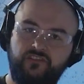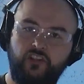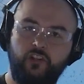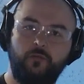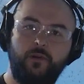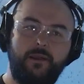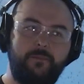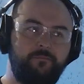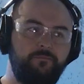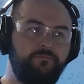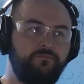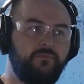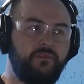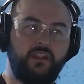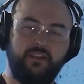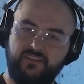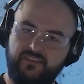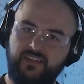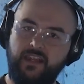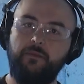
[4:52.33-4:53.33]
to
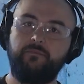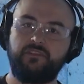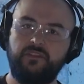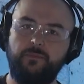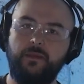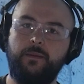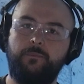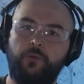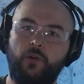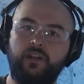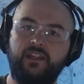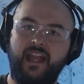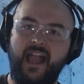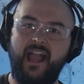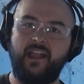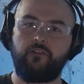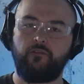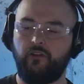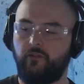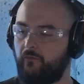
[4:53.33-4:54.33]
it seems to be pretty
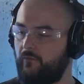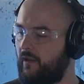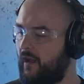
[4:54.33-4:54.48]
accurate.